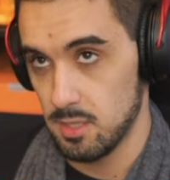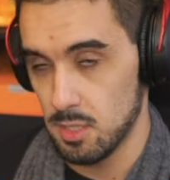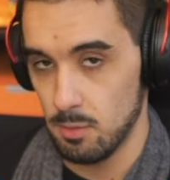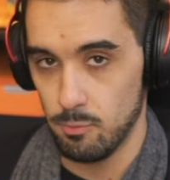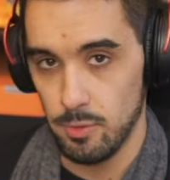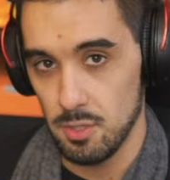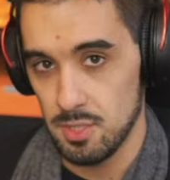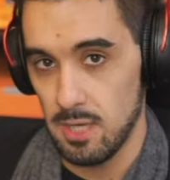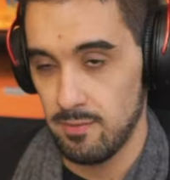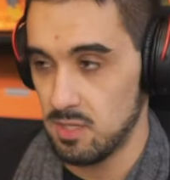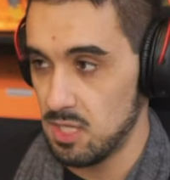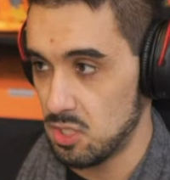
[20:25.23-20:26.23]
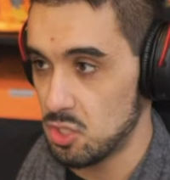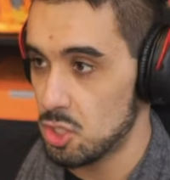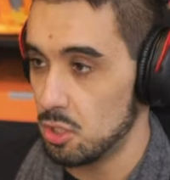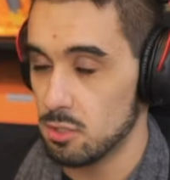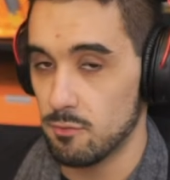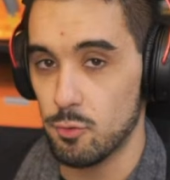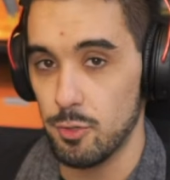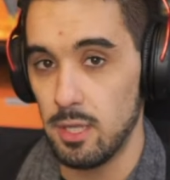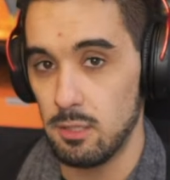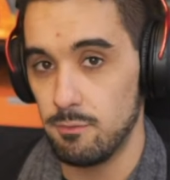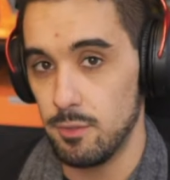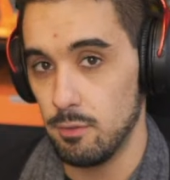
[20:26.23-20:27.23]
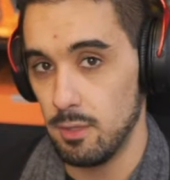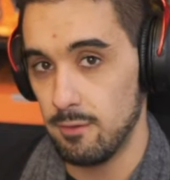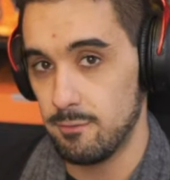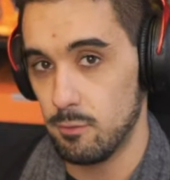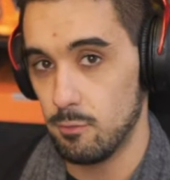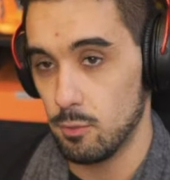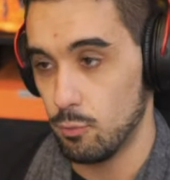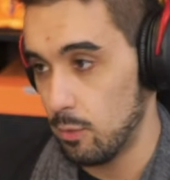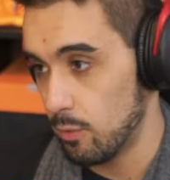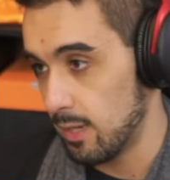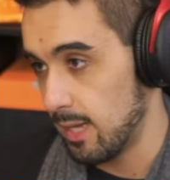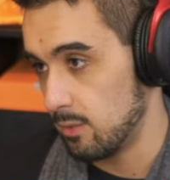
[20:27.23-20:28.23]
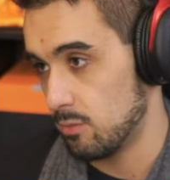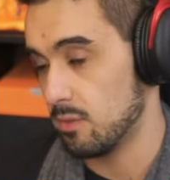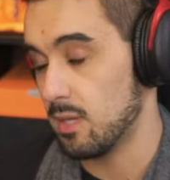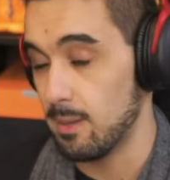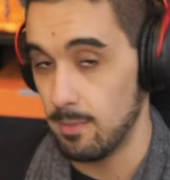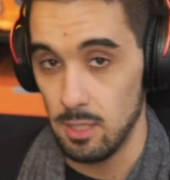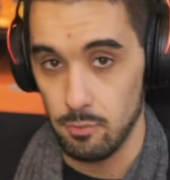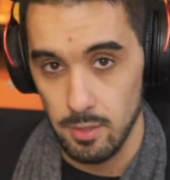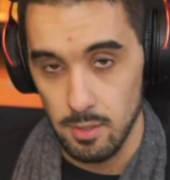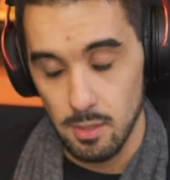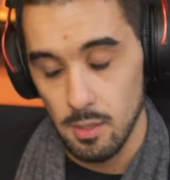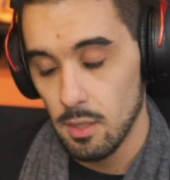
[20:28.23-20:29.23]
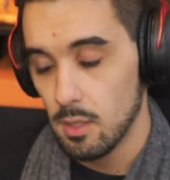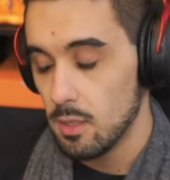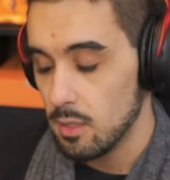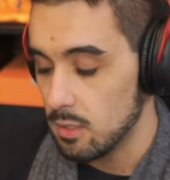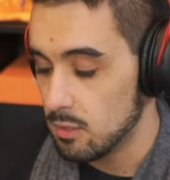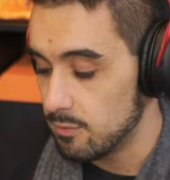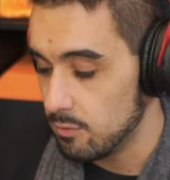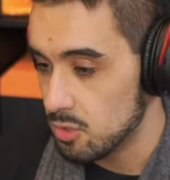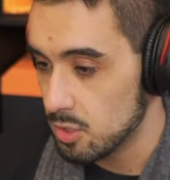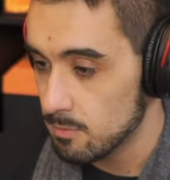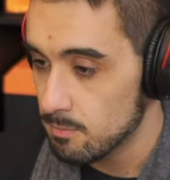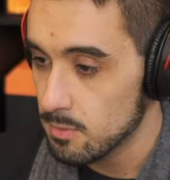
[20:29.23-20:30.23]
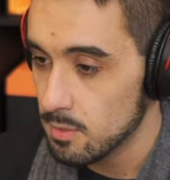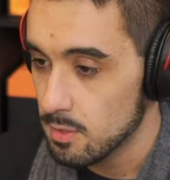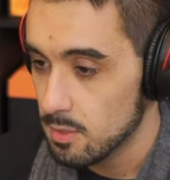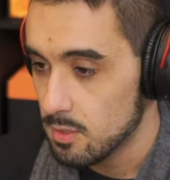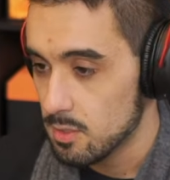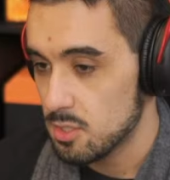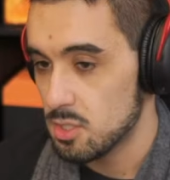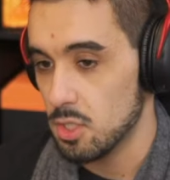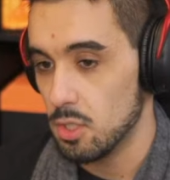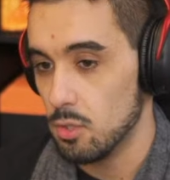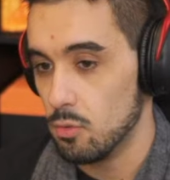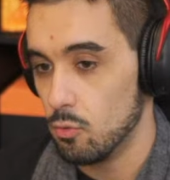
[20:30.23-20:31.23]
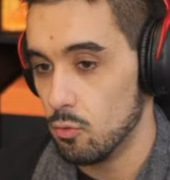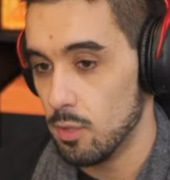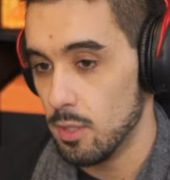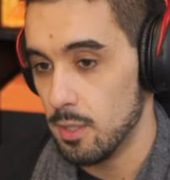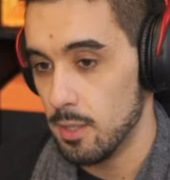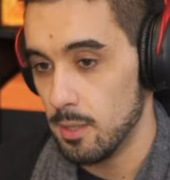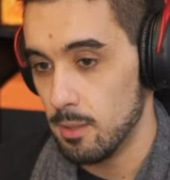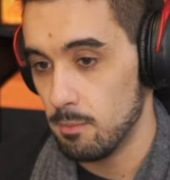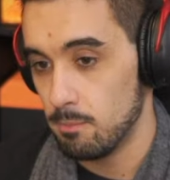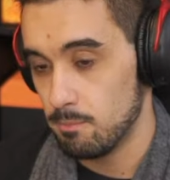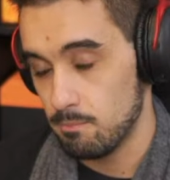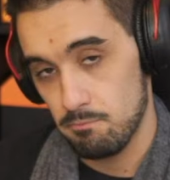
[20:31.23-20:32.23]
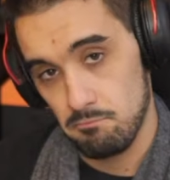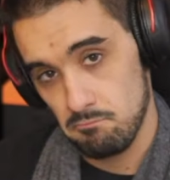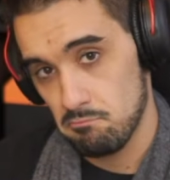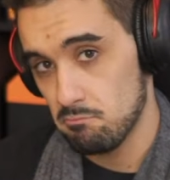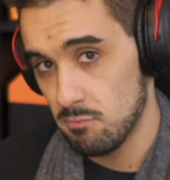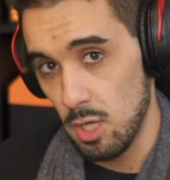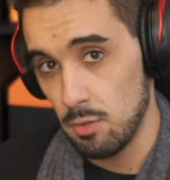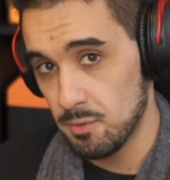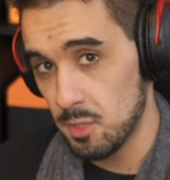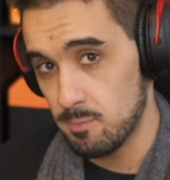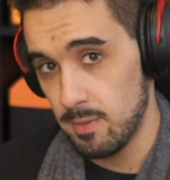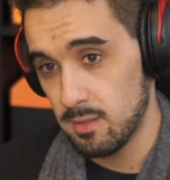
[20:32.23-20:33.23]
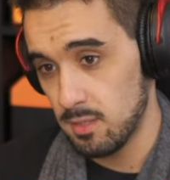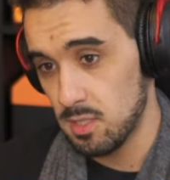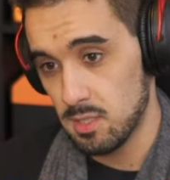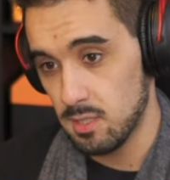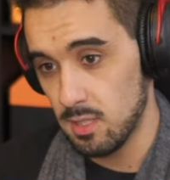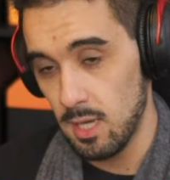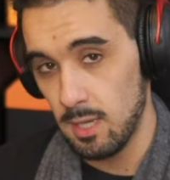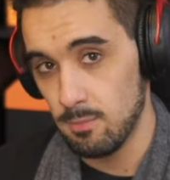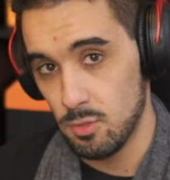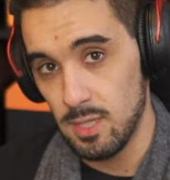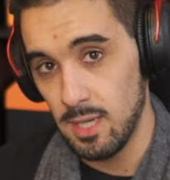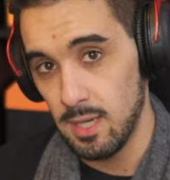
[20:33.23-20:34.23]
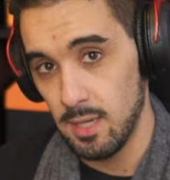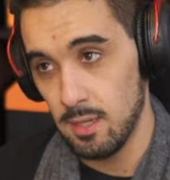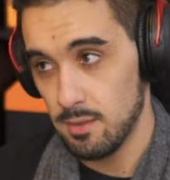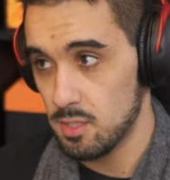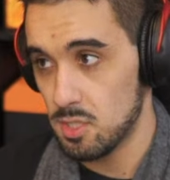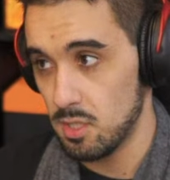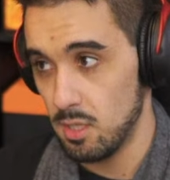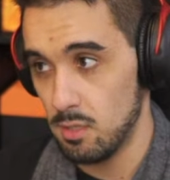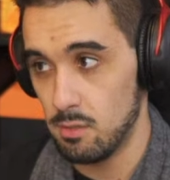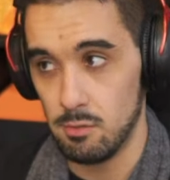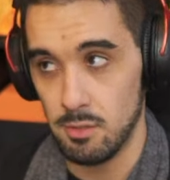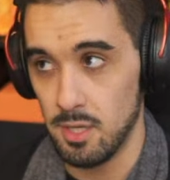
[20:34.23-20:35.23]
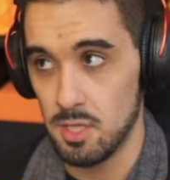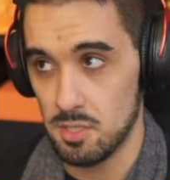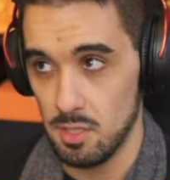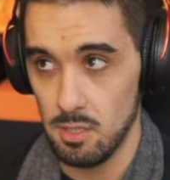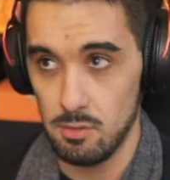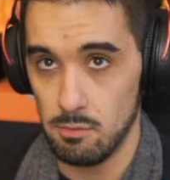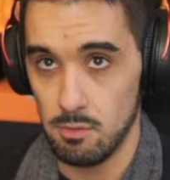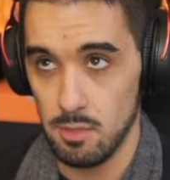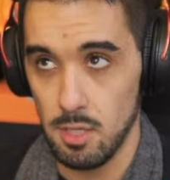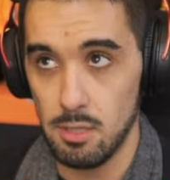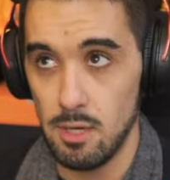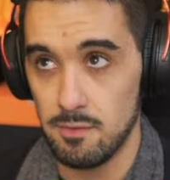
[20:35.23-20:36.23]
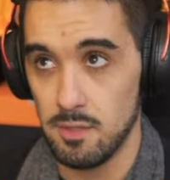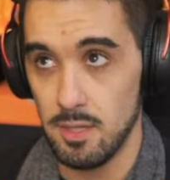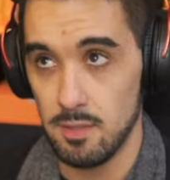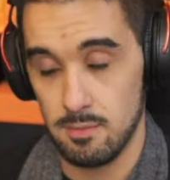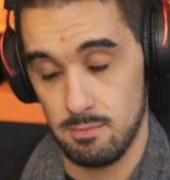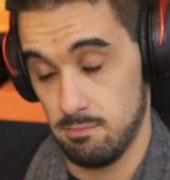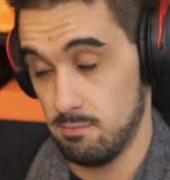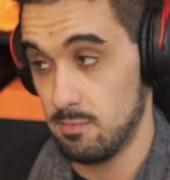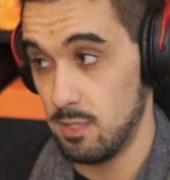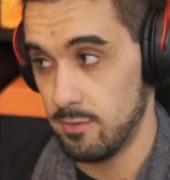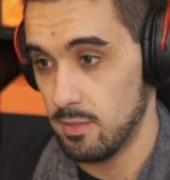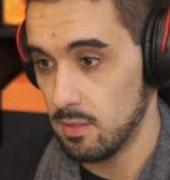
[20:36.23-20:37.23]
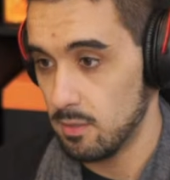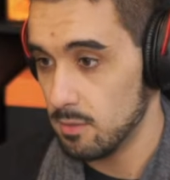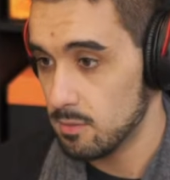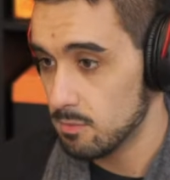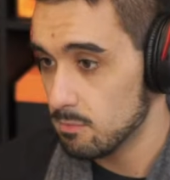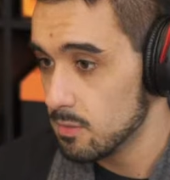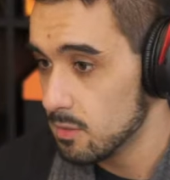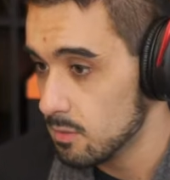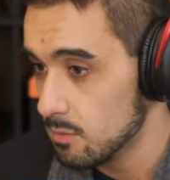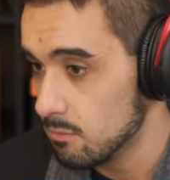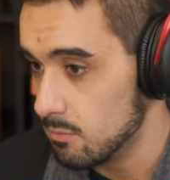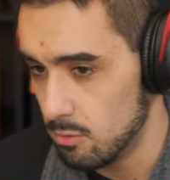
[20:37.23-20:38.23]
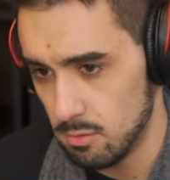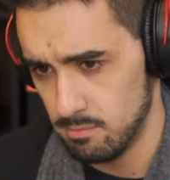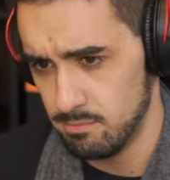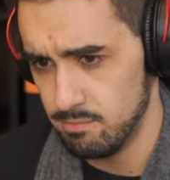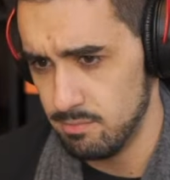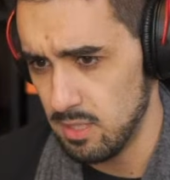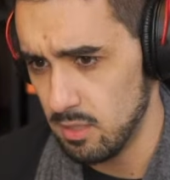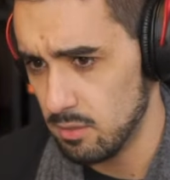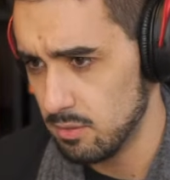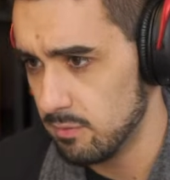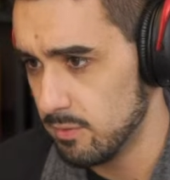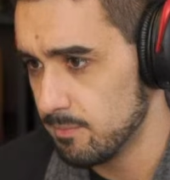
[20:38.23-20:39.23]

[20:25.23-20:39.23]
we also have a decent chunk of creative fuel left for what we want to add to the game anyway, in the future. So, don't expect this game to die this year, or next year, or the year after that. Definitely not. Or beyond, even.